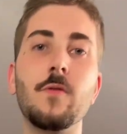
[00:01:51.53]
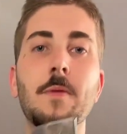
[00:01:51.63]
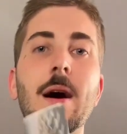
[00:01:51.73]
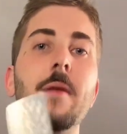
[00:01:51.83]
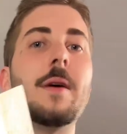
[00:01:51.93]

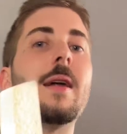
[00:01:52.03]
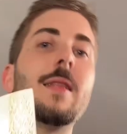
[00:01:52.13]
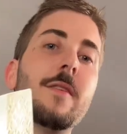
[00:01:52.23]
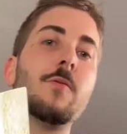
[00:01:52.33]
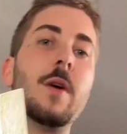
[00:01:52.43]
part about
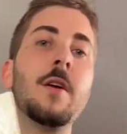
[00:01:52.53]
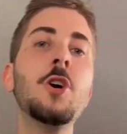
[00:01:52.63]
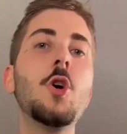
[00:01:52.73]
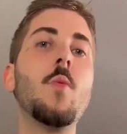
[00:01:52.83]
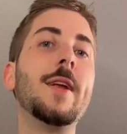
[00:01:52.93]
this one
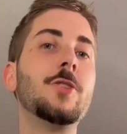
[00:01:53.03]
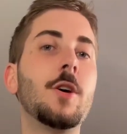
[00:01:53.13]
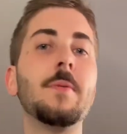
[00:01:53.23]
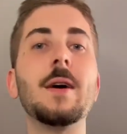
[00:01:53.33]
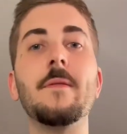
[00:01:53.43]
when
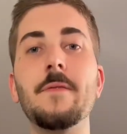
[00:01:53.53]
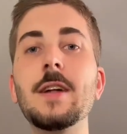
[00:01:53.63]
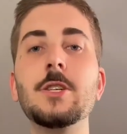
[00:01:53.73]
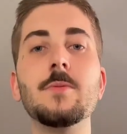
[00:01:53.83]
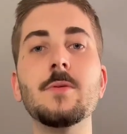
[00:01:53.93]
chopping up
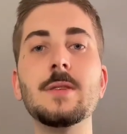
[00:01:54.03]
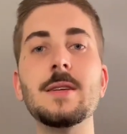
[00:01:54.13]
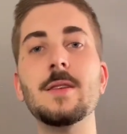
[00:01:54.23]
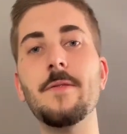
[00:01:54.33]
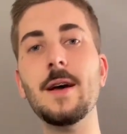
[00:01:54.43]
vegetables
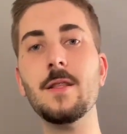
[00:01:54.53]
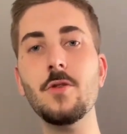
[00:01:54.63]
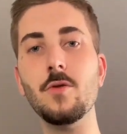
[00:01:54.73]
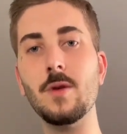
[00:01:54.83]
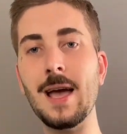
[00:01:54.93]
is the fact that
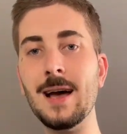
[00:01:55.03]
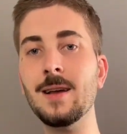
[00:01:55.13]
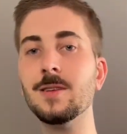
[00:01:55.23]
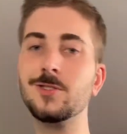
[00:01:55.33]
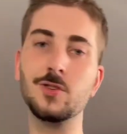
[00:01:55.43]
you
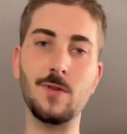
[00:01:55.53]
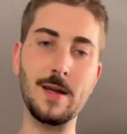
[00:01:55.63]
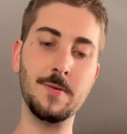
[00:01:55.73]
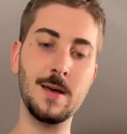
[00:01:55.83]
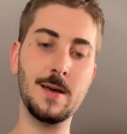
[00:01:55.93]
can
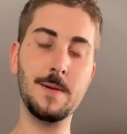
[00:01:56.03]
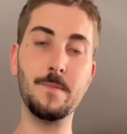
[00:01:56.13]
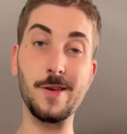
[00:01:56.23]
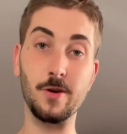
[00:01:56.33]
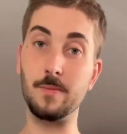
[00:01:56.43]
scrape.
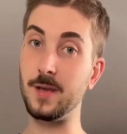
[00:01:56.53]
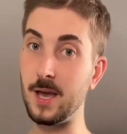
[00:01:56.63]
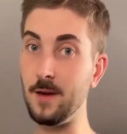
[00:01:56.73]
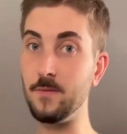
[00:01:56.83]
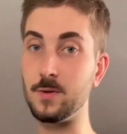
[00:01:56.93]
Now, you got to be
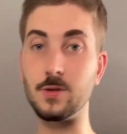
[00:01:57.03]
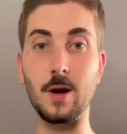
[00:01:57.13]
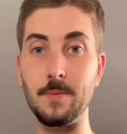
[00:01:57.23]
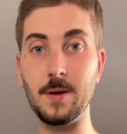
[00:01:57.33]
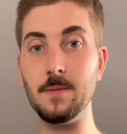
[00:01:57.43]
careful with
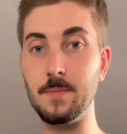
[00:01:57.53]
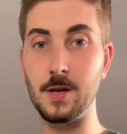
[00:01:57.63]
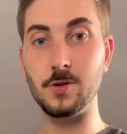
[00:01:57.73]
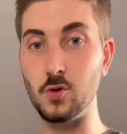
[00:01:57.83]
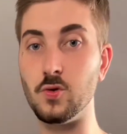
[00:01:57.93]
scraping
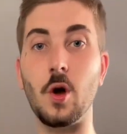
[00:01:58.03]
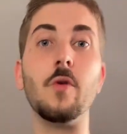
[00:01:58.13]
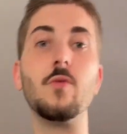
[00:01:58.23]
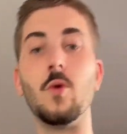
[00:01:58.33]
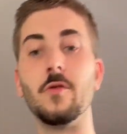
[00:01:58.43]
because you
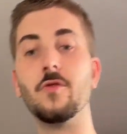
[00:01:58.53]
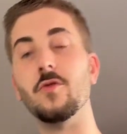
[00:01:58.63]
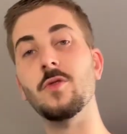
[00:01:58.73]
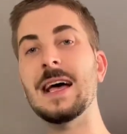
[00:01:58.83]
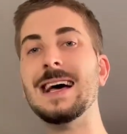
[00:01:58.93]
don't want
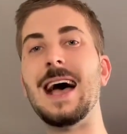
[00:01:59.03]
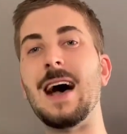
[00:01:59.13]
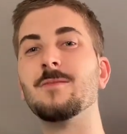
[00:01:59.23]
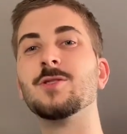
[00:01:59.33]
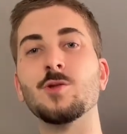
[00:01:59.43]
to
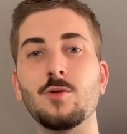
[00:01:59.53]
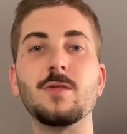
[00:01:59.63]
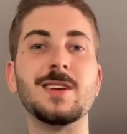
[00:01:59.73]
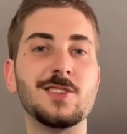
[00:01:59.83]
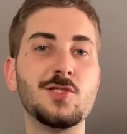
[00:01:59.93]

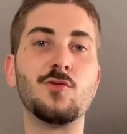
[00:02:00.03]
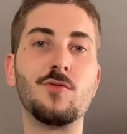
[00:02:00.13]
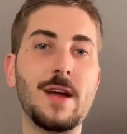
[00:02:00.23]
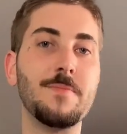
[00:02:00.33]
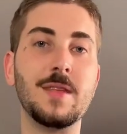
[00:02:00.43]
absolutely
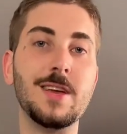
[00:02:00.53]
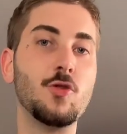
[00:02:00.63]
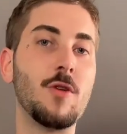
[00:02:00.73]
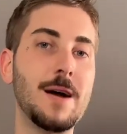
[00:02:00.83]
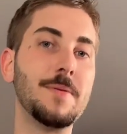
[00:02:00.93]
scrape the
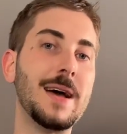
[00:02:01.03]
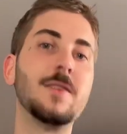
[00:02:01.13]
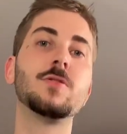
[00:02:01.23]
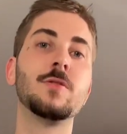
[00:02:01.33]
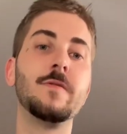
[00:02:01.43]
crap
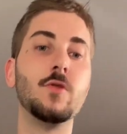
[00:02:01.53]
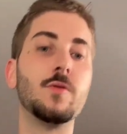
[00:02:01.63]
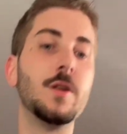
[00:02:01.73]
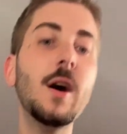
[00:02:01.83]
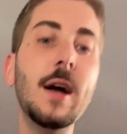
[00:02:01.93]
out of your
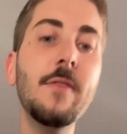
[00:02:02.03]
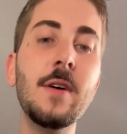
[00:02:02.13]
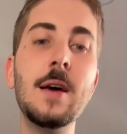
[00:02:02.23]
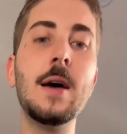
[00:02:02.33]
knife,